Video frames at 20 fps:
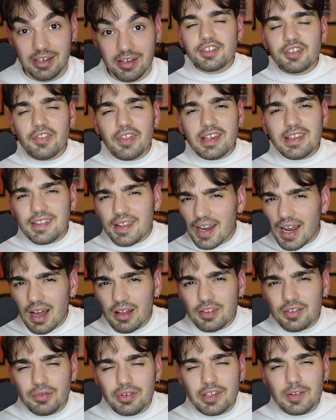So they set
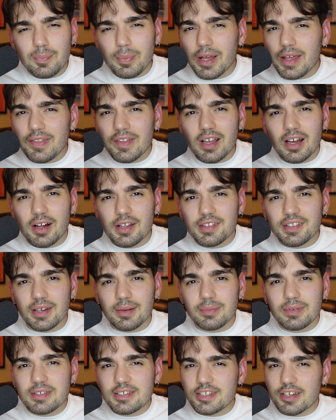out to explain the
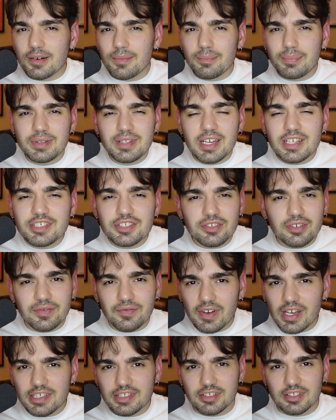concept to some potential
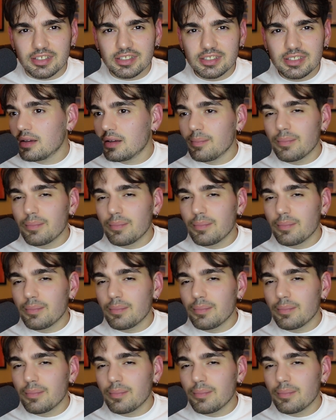investors.